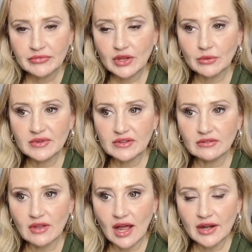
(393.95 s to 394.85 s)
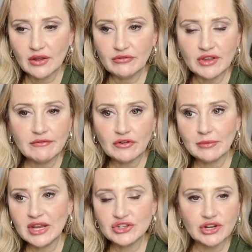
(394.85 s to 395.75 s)
there was a lot of
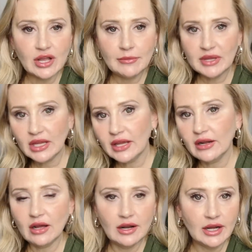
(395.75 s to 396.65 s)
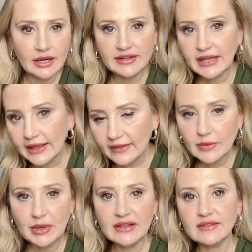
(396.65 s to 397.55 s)
information coming in on a daily
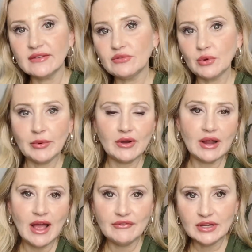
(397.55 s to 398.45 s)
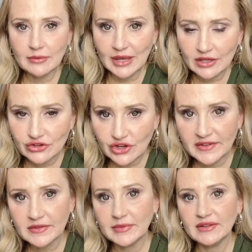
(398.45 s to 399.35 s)
basis where we were having to make
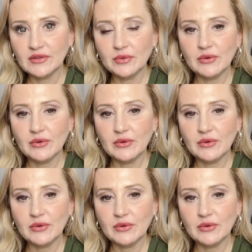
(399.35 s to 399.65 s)
adjustments.